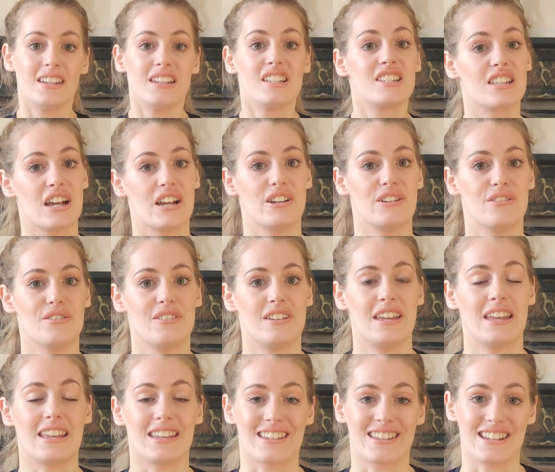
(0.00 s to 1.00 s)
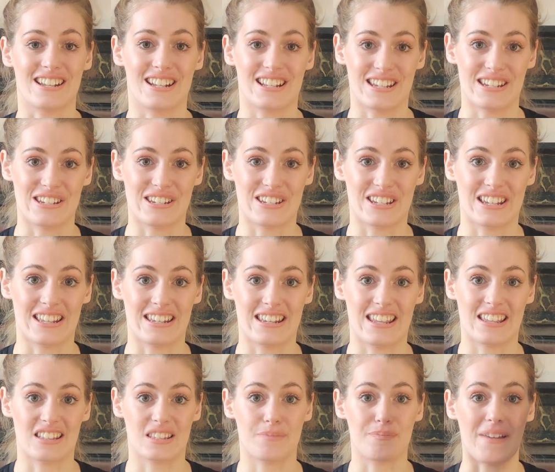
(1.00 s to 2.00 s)
So in conclusion,
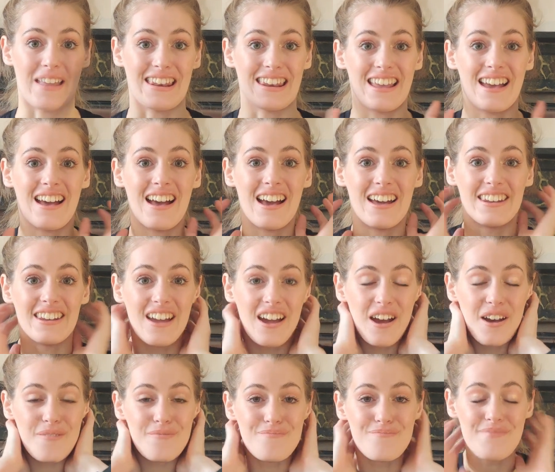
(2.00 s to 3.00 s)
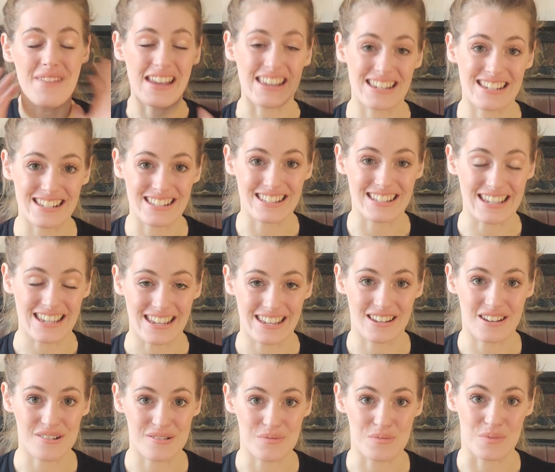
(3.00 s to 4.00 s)
it's been an
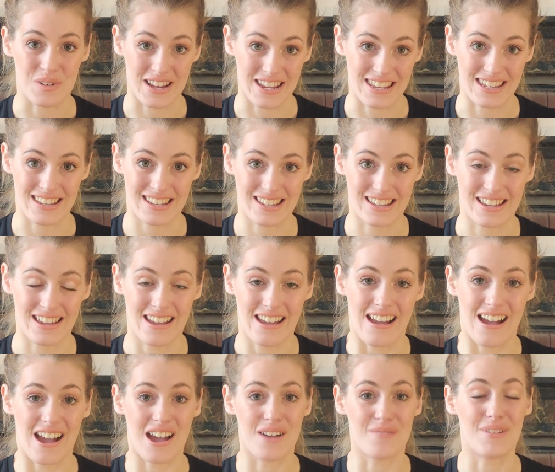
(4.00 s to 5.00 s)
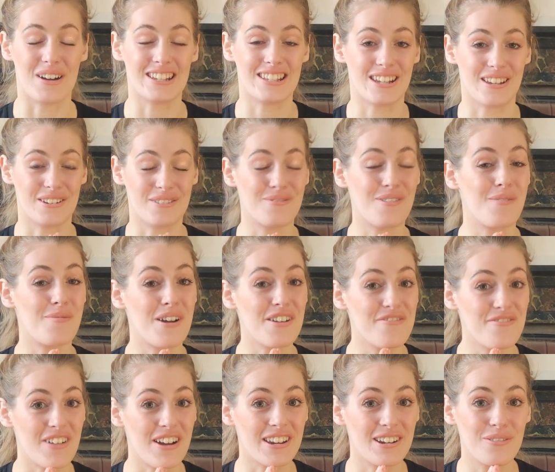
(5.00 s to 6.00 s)
amazing week. I don't know what my
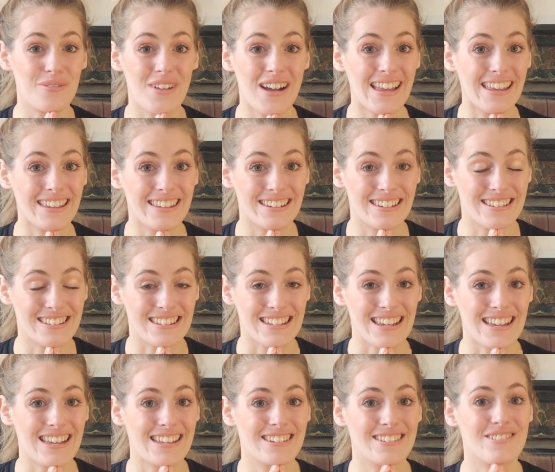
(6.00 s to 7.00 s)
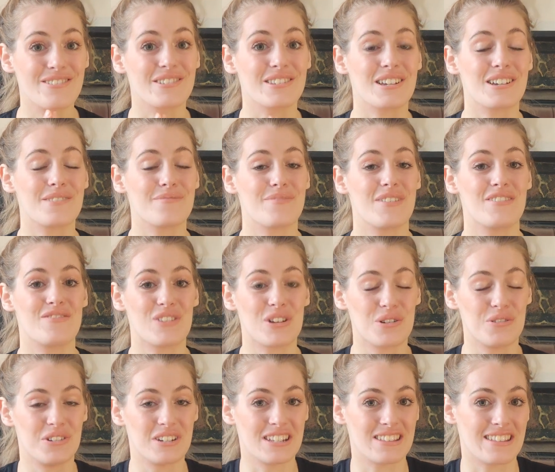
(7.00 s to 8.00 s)
final weigh-in is yet because I'm
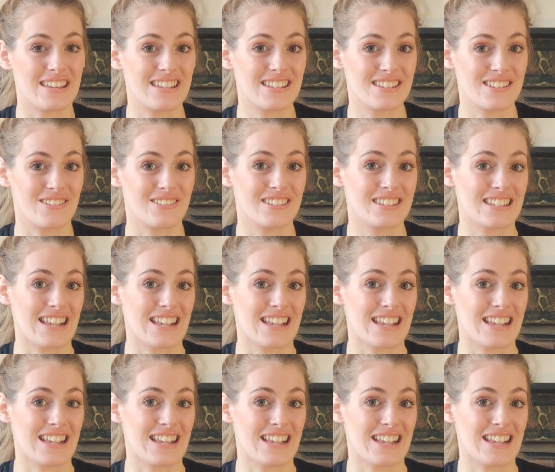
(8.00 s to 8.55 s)
recording this on